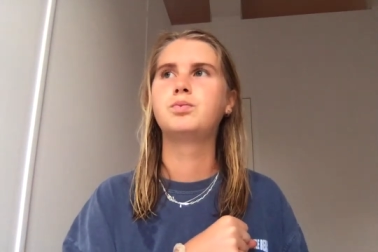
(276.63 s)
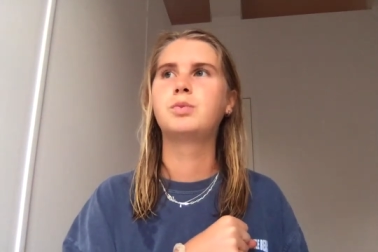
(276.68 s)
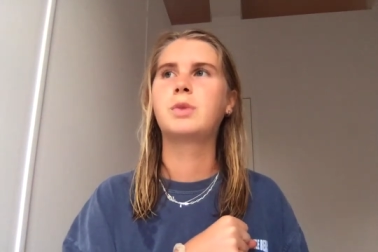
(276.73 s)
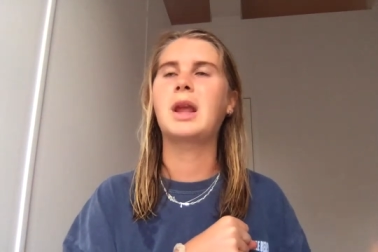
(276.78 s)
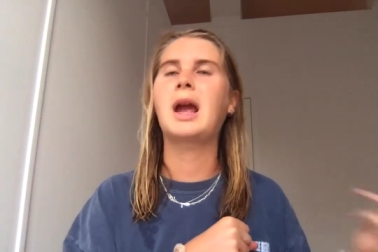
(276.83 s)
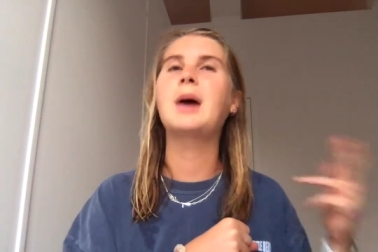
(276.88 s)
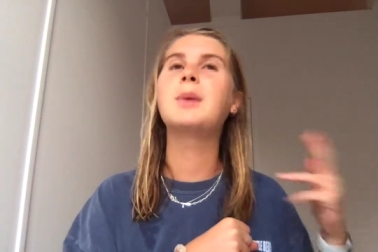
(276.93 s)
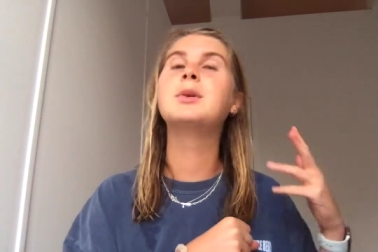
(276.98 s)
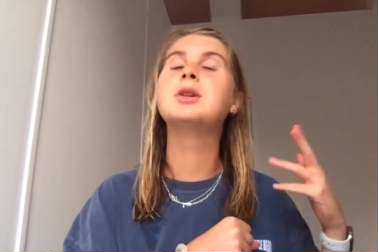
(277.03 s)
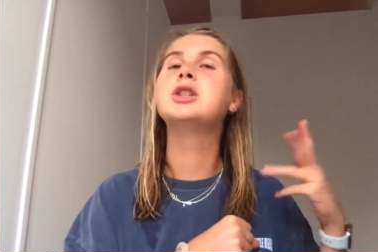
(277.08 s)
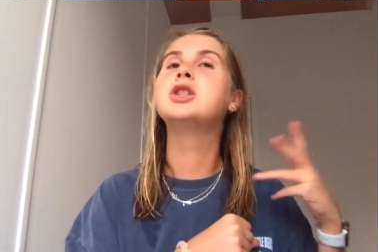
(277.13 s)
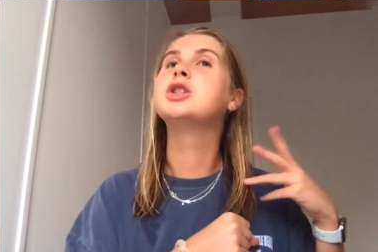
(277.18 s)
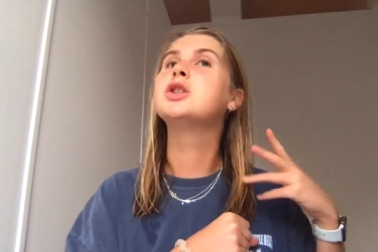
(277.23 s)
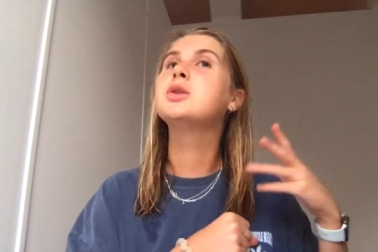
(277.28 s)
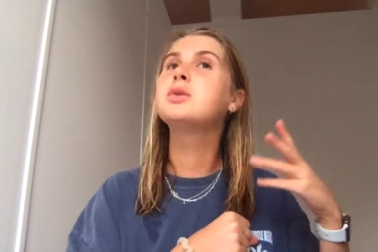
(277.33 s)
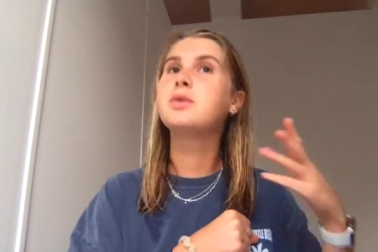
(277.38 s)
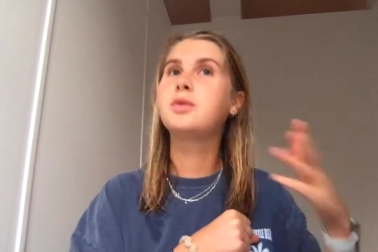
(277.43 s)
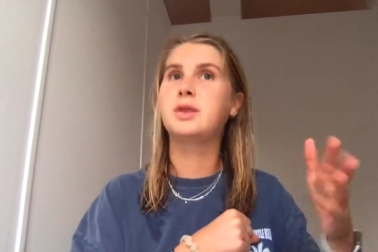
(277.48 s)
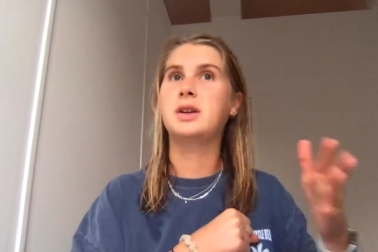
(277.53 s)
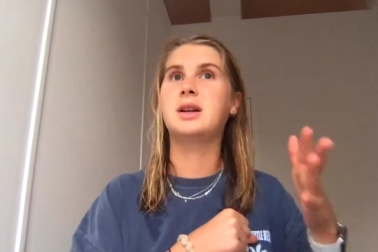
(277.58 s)
How would
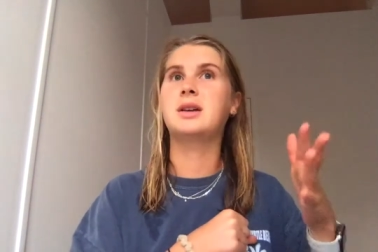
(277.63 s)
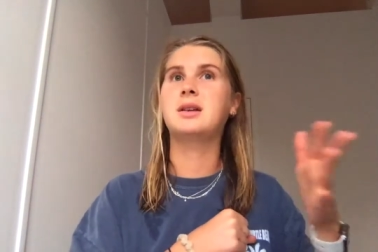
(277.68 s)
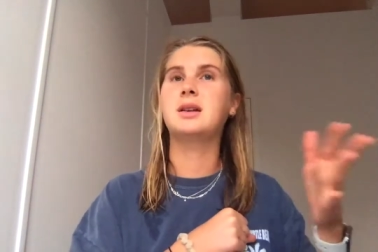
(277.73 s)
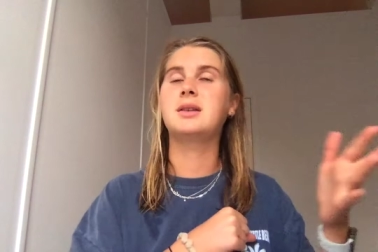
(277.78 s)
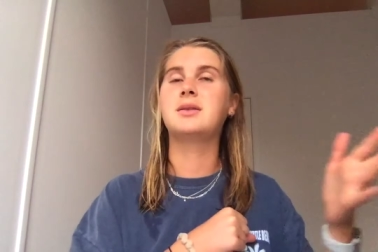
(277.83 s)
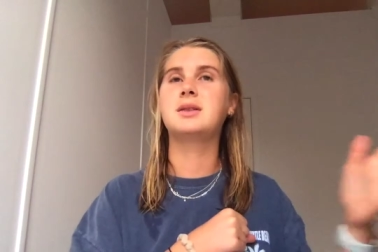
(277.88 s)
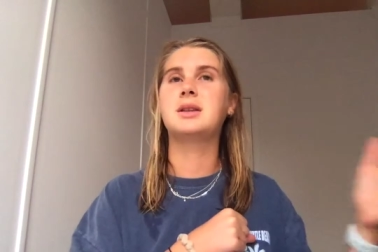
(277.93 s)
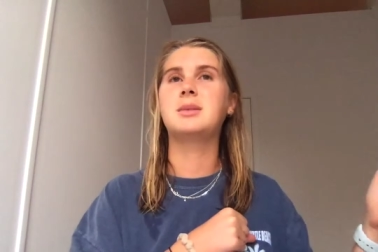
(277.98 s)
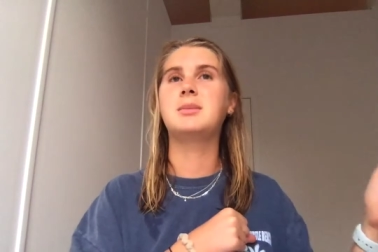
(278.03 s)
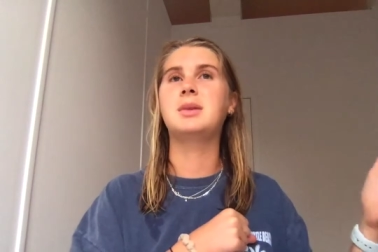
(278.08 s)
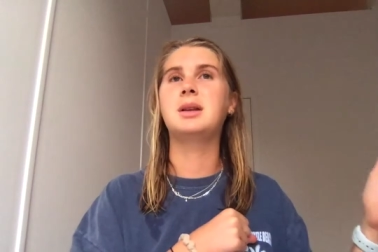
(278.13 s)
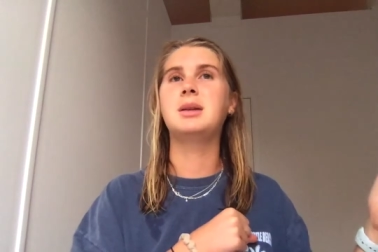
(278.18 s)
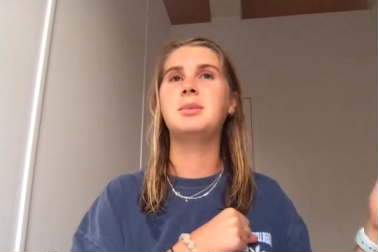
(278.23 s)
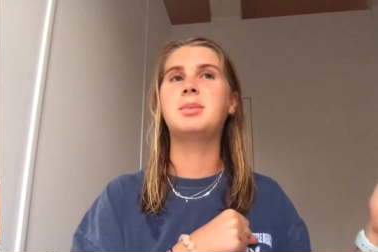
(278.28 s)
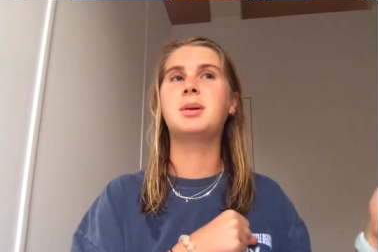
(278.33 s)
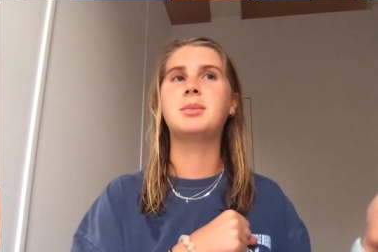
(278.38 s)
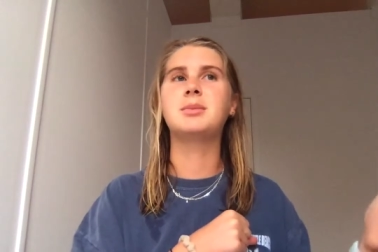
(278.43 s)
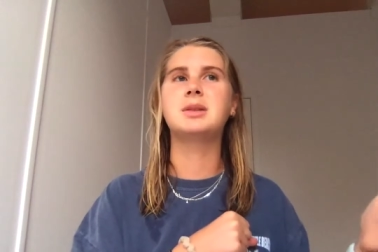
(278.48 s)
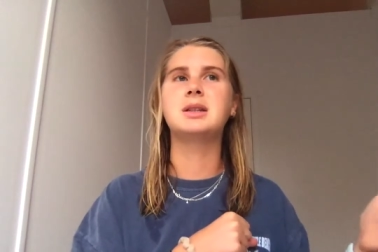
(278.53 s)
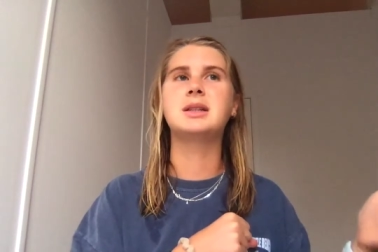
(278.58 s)
you feel if somebody
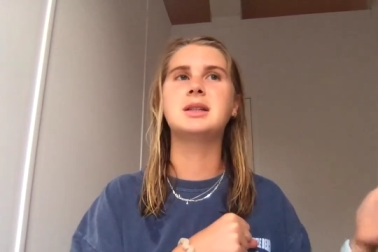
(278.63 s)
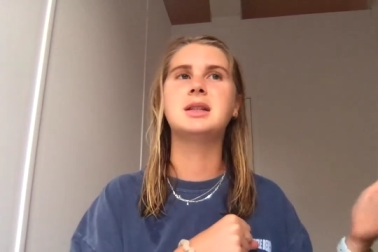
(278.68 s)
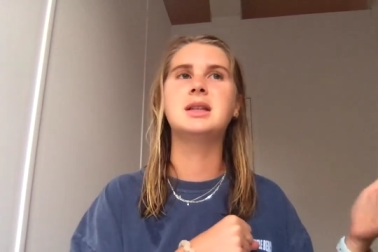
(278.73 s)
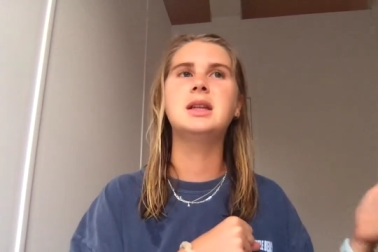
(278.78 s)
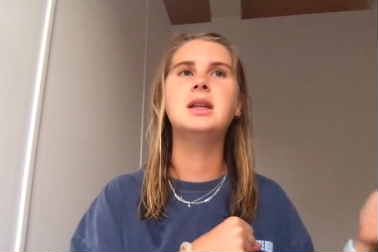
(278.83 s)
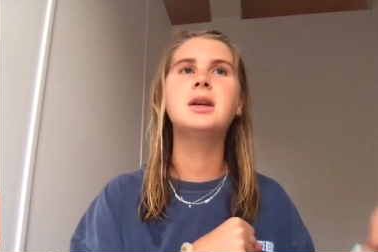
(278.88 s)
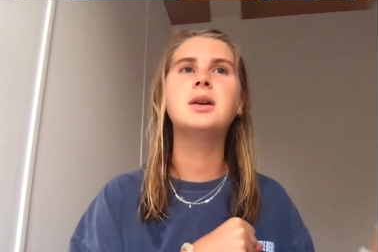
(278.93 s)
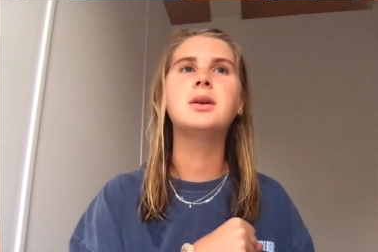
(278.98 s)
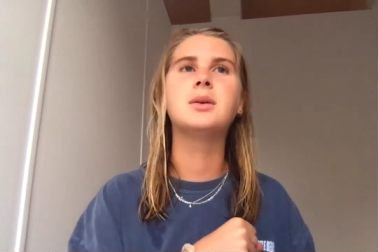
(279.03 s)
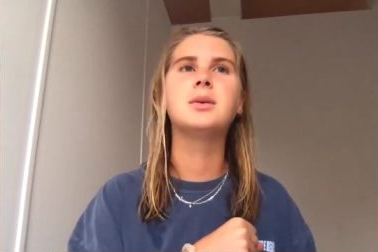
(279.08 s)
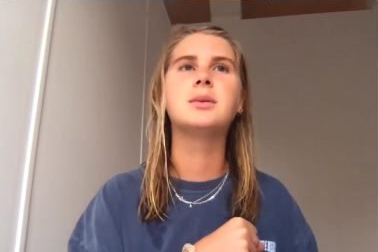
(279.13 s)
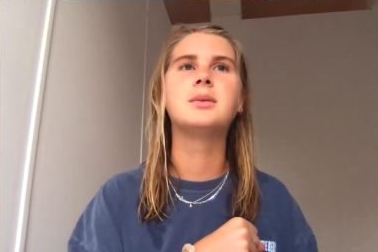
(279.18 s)
bumped into you?